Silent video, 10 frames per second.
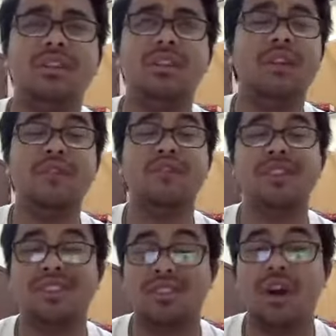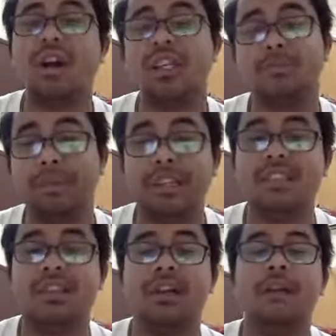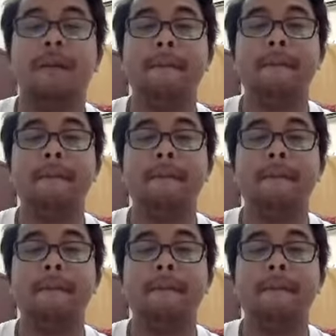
even if you're the strongest person,